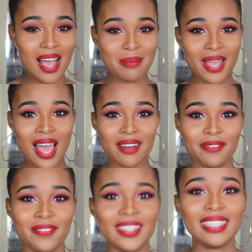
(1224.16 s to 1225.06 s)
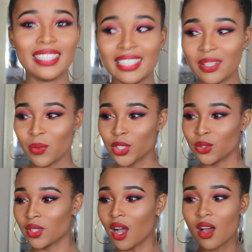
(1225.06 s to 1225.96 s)
I'm kind of feeling it. What
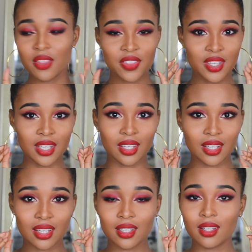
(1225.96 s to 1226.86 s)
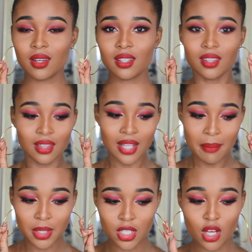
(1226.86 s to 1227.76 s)
do y'all think?
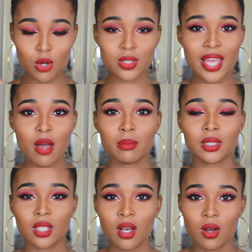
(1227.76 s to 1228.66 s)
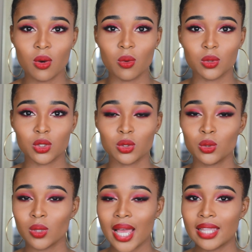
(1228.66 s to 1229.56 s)
Let me know down below. Do
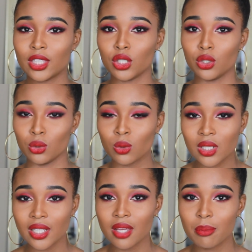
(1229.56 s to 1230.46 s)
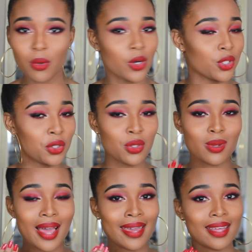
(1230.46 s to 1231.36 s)
you like the nude lip or do you
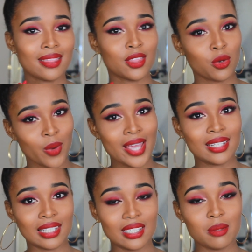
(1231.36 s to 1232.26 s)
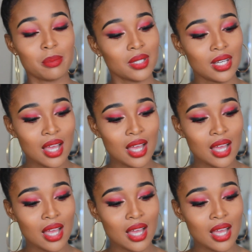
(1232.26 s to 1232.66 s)
like the red lip?